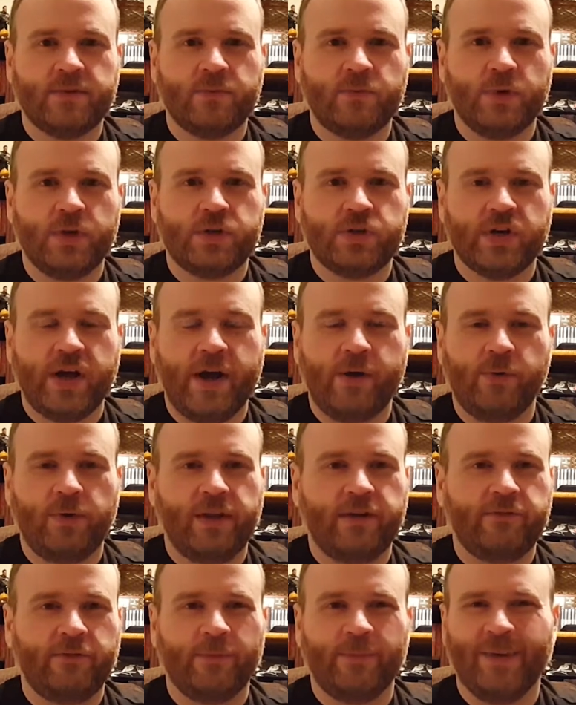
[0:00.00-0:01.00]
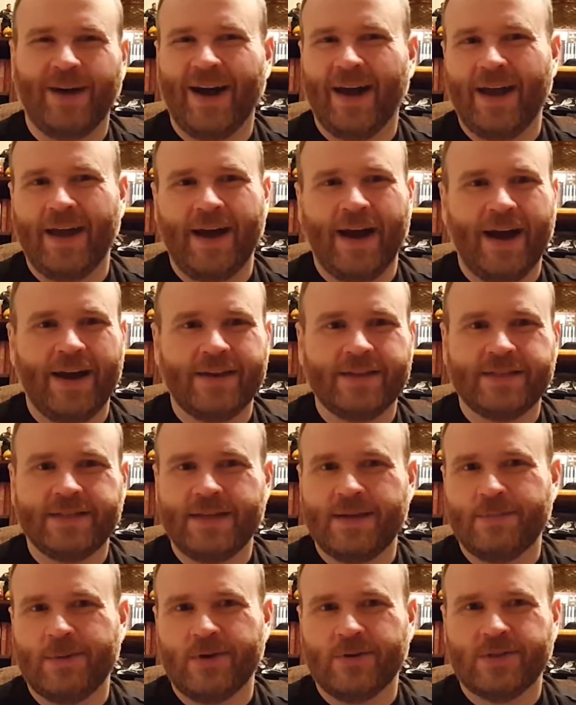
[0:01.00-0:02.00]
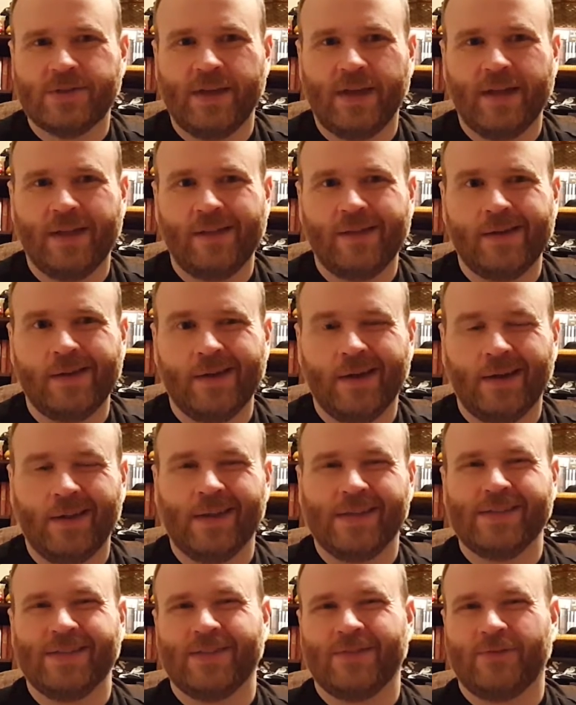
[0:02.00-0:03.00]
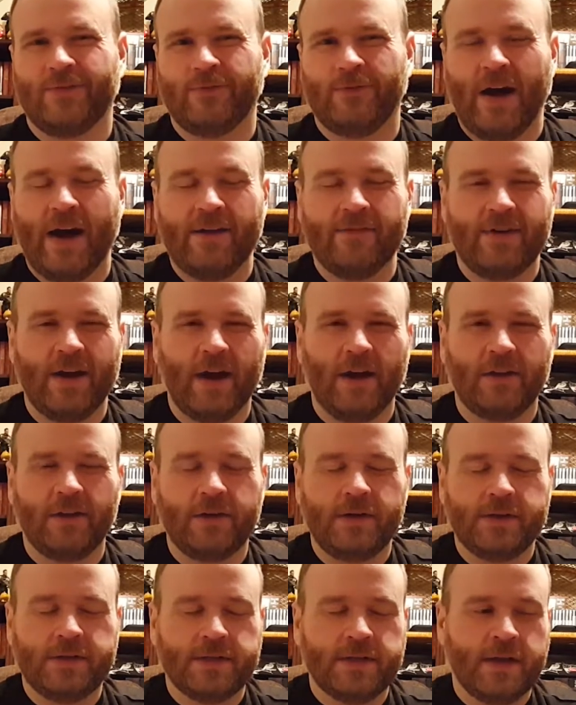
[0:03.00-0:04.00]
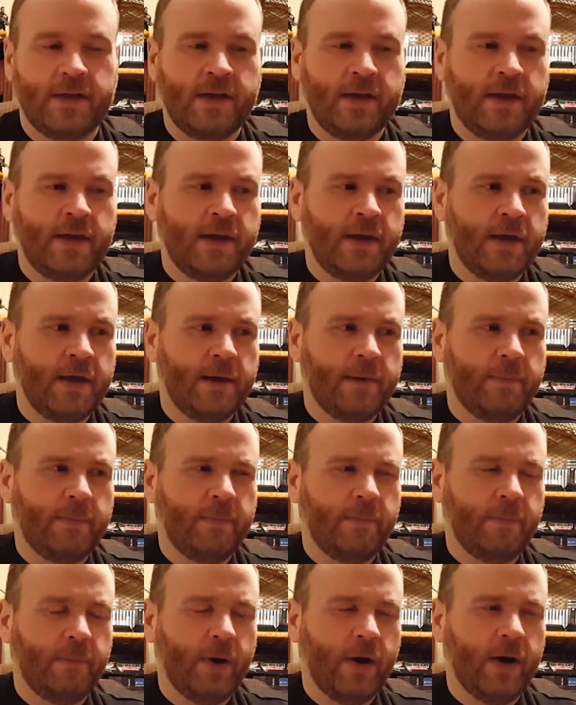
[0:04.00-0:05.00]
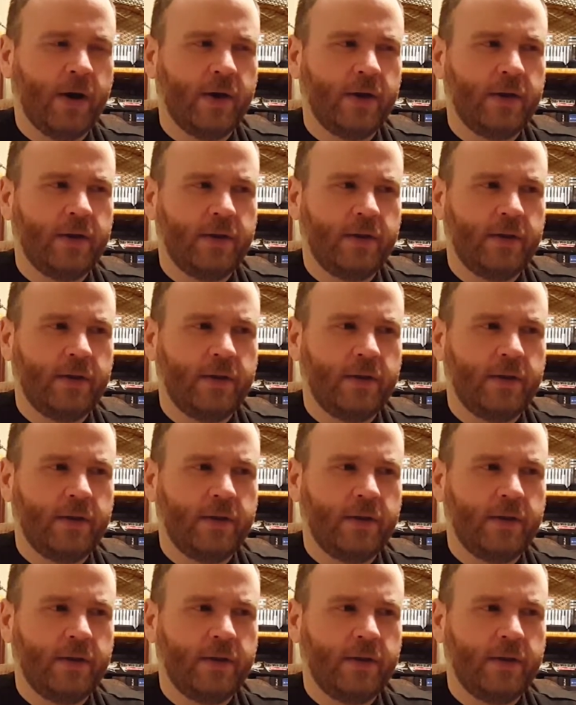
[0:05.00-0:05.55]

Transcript: which I will never buy Odyssey most likely unless it's $5. But